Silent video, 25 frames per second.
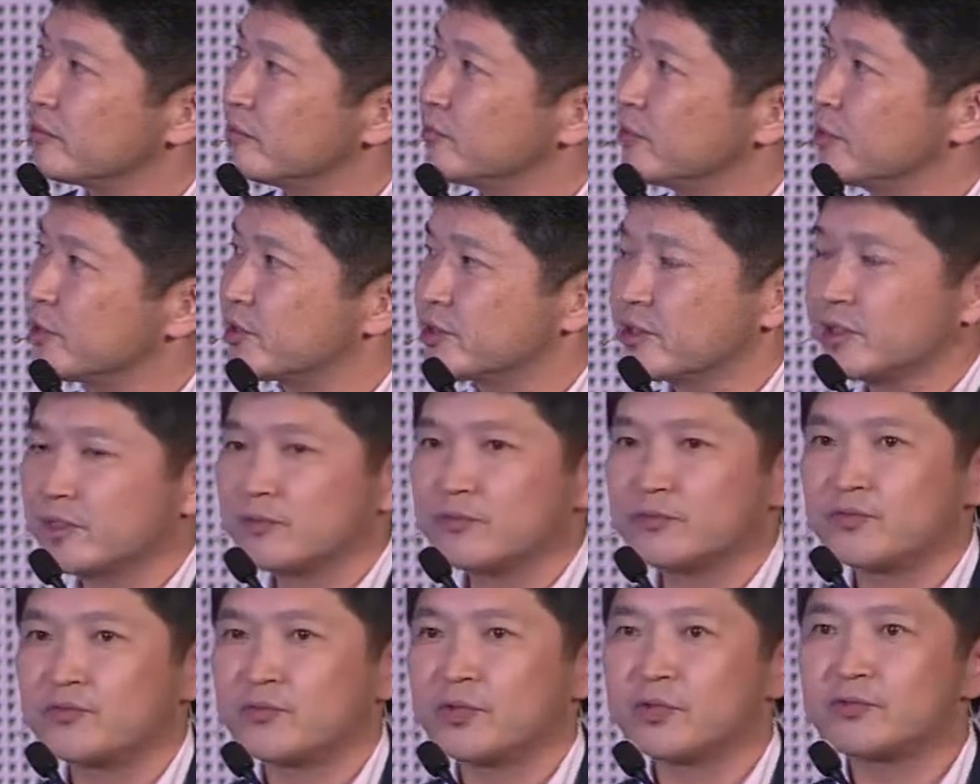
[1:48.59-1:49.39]
within
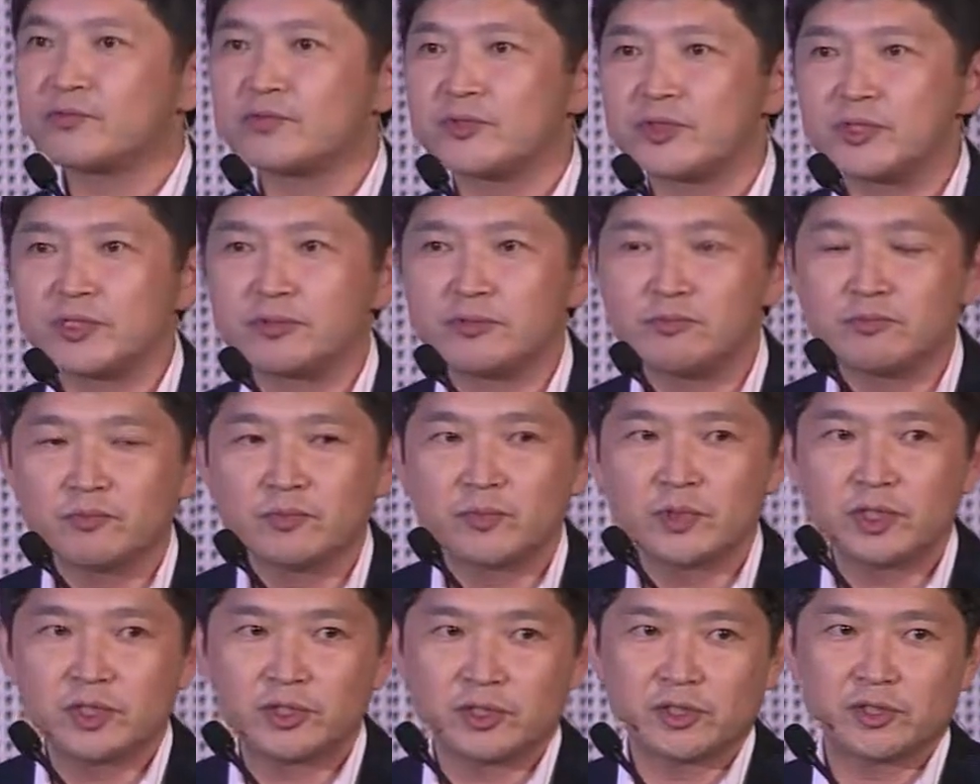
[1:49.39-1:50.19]
15
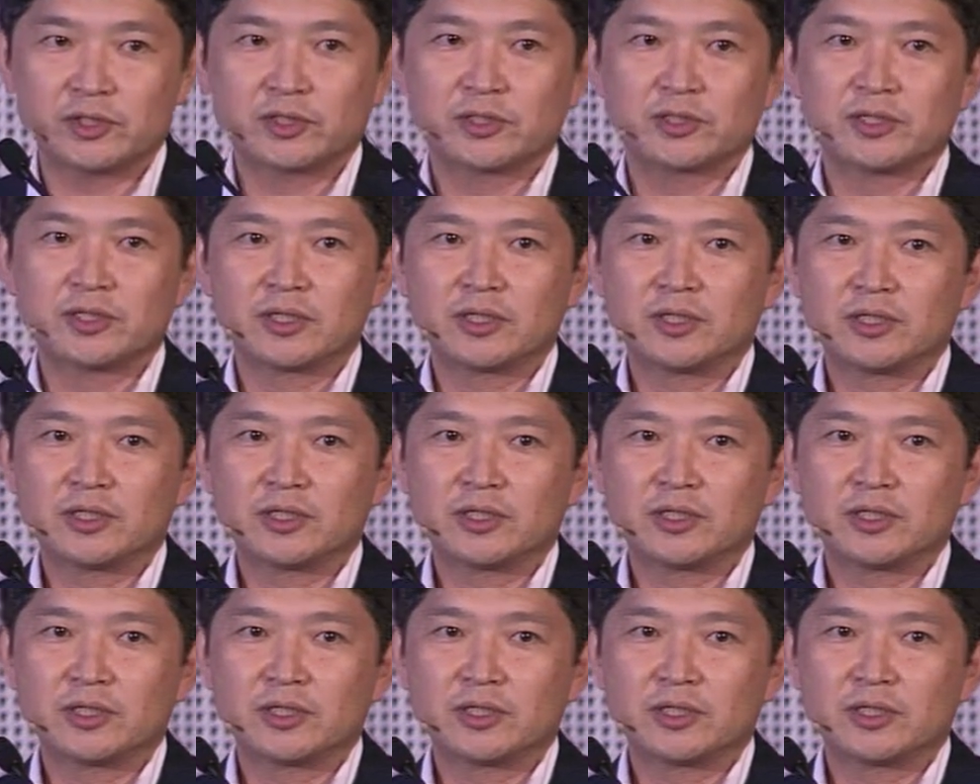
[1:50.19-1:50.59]
minutes.